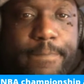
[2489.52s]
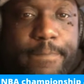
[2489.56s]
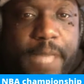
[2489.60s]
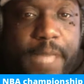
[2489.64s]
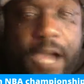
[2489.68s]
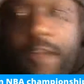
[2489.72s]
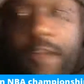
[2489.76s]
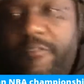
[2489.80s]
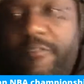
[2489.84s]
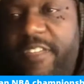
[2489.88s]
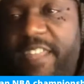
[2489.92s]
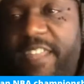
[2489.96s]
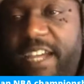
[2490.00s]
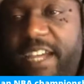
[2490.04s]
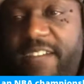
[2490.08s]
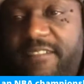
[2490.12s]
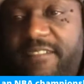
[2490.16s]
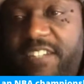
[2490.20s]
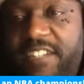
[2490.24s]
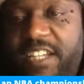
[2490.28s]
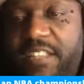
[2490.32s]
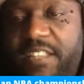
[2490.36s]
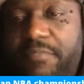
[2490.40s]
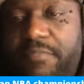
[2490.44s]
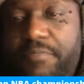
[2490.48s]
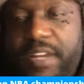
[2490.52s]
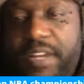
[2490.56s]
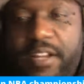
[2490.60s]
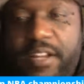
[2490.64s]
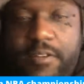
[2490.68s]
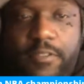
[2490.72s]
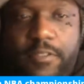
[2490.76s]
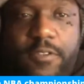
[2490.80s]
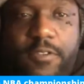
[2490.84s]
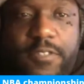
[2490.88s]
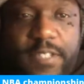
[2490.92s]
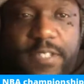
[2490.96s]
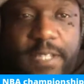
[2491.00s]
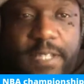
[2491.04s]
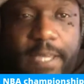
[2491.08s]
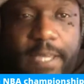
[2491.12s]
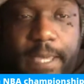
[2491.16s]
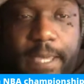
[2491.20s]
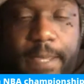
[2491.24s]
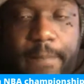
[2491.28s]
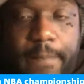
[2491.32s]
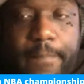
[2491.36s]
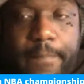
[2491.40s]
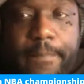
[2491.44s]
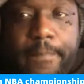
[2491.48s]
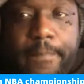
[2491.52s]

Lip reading: I would rather have Jaylen Brown closing the game.